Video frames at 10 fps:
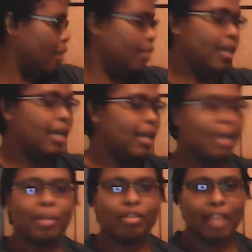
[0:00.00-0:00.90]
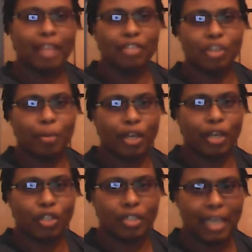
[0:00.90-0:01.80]
the lemongrass, which I'm going
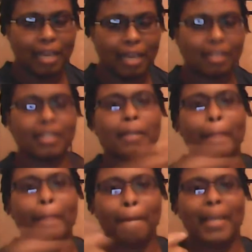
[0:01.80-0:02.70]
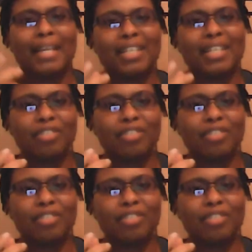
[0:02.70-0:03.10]
to next, it doesn't